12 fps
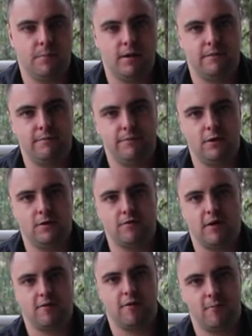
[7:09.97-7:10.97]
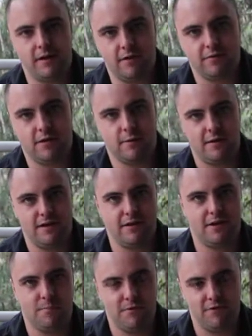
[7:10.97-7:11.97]
my fiance is a little bit concerned about the
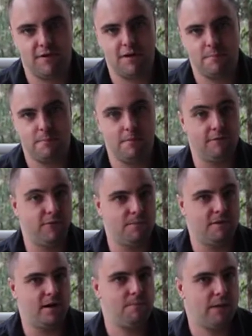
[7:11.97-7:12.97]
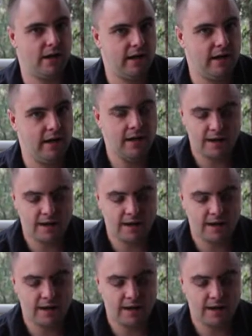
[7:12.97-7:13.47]
numbers of them that I buy,